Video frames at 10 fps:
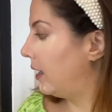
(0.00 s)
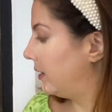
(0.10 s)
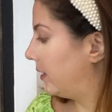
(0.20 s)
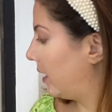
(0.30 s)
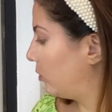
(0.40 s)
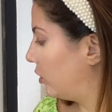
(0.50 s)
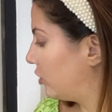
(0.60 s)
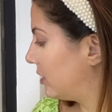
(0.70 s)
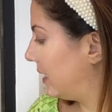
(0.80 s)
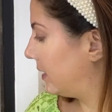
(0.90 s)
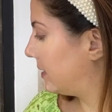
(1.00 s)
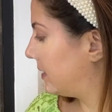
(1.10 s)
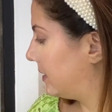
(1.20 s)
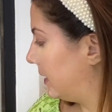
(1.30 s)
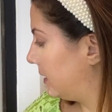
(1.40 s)
Then I'm going to just let it
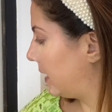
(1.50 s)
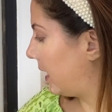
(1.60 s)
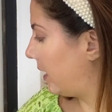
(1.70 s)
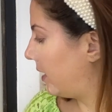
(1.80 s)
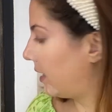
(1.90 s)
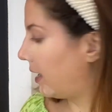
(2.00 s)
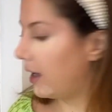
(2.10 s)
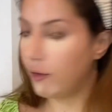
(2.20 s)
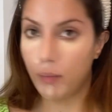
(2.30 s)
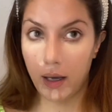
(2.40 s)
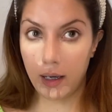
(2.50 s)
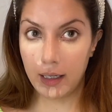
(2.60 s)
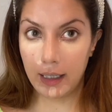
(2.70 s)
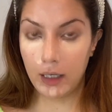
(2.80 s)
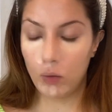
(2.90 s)
sit, and I have my
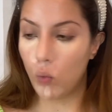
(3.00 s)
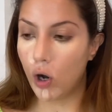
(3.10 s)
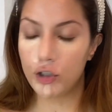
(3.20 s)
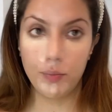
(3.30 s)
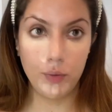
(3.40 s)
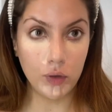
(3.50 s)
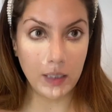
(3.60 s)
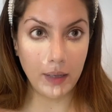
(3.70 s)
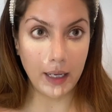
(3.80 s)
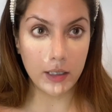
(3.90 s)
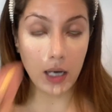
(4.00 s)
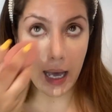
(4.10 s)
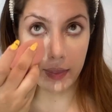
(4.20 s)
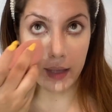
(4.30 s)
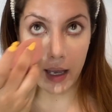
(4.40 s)
clean washed beauty blender,
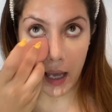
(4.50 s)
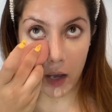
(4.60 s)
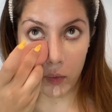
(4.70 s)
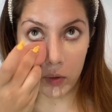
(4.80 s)
and then I will